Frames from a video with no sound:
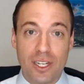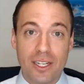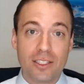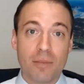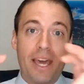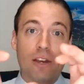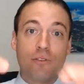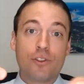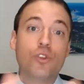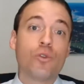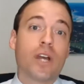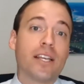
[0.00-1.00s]
It's a matter of
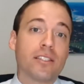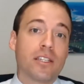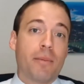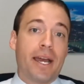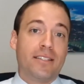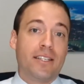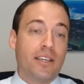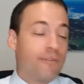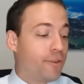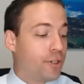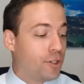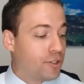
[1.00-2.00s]
you customizing it
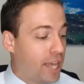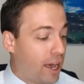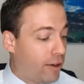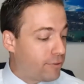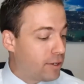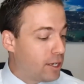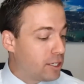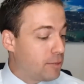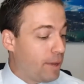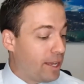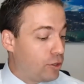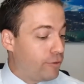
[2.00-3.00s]
for yourself to
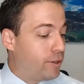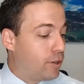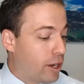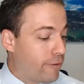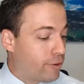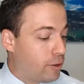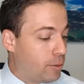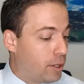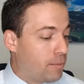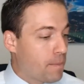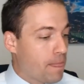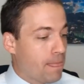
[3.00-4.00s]
make you feel comfortable.
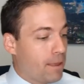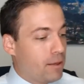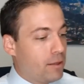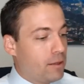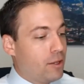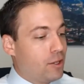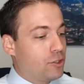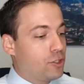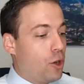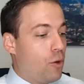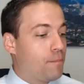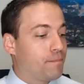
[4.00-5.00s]

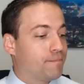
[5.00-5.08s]
So